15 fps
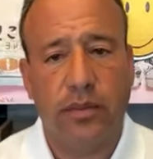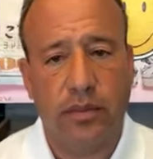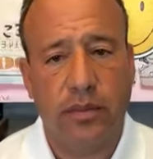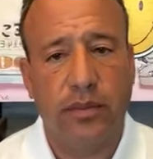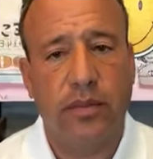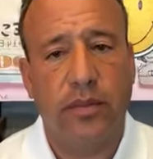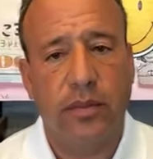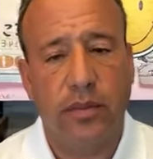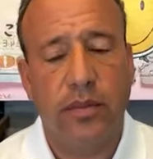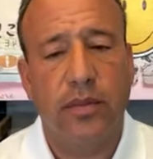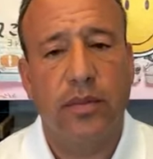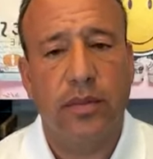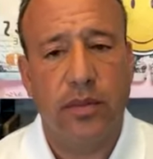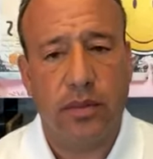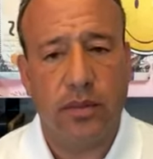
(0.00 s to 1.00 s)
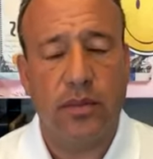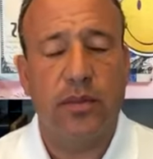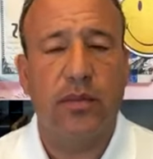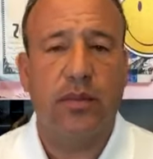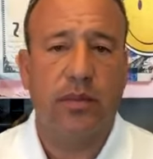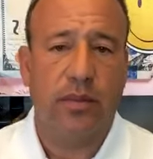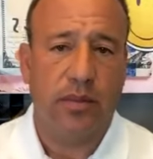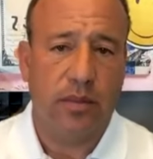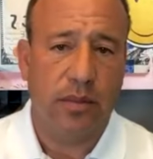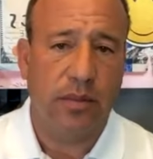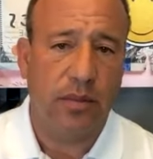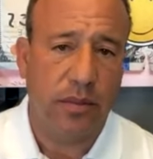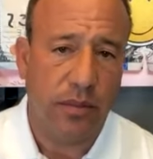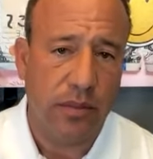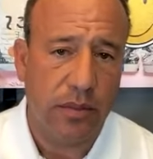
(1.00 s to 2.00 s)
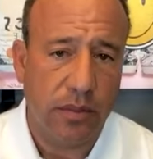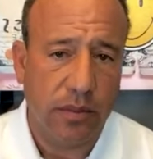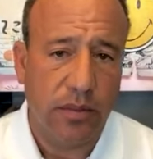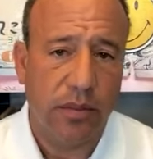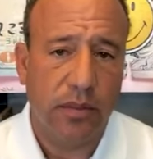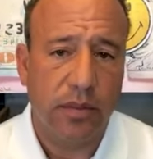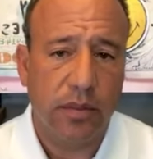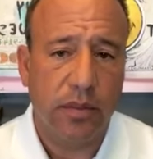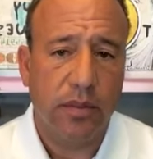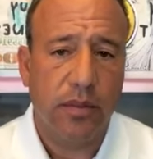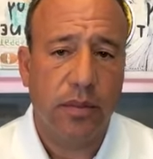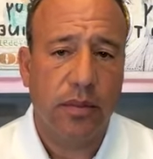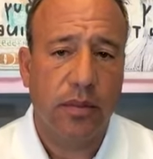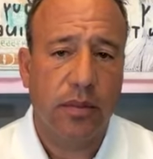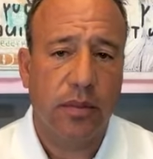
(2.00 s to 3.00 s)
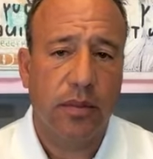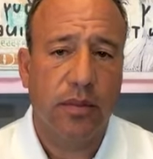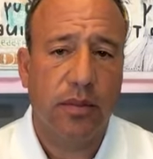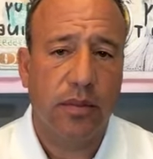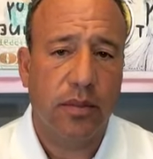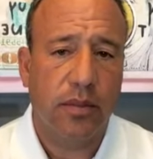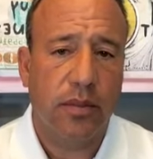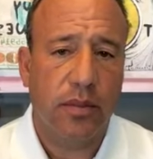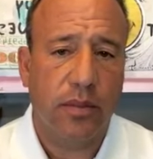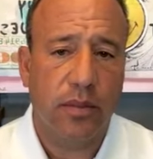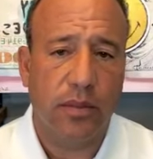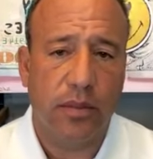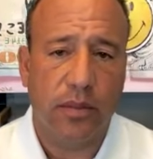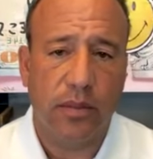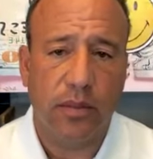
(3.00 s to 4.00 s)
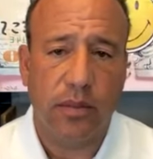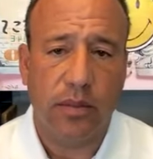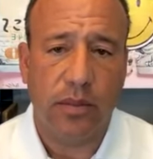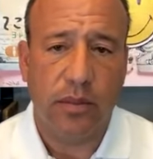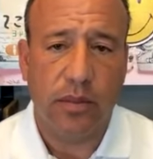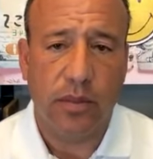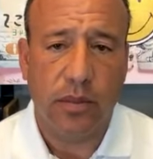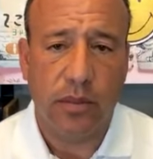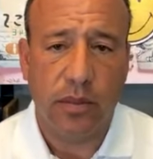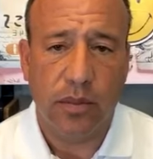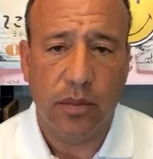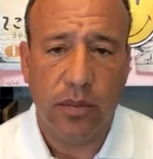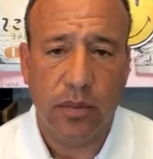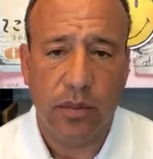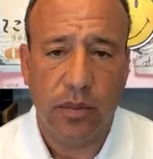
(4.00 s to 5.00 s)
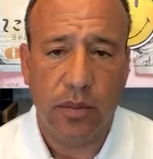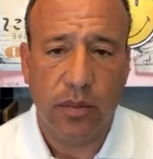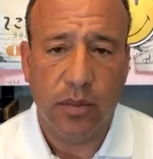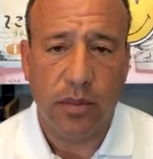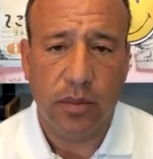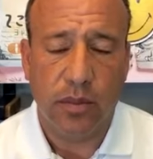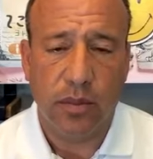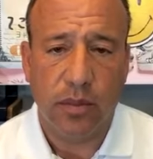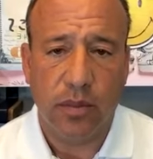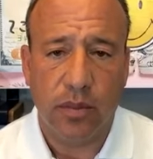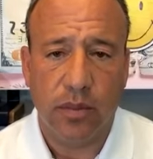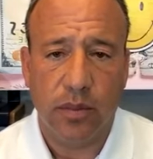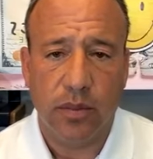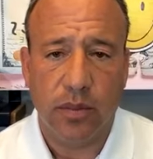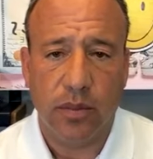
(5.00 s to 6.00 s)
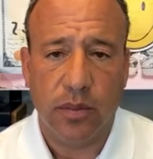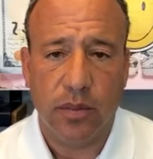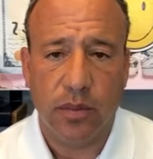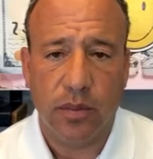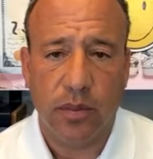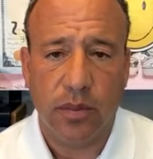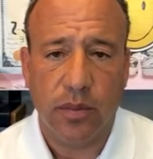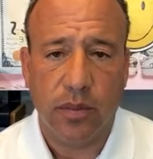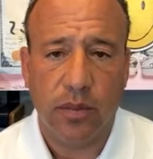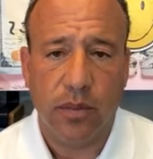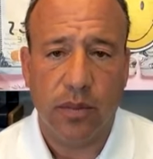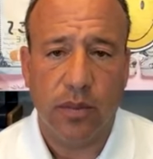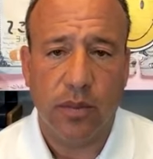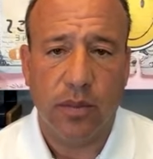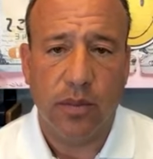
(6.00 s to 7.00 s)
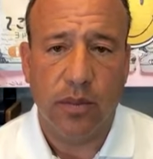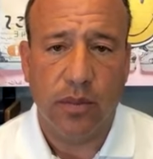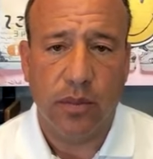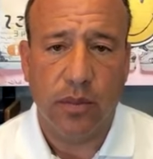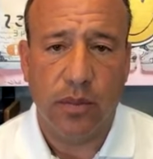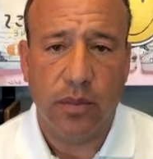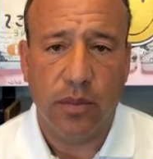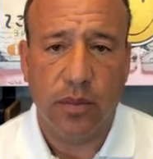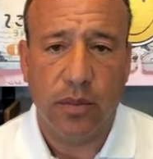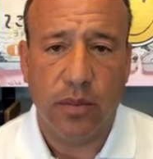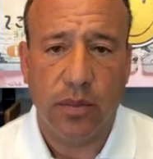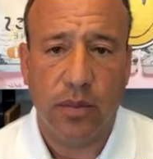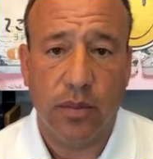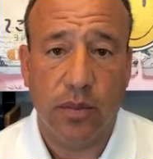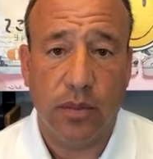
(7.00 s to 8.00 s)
(silent)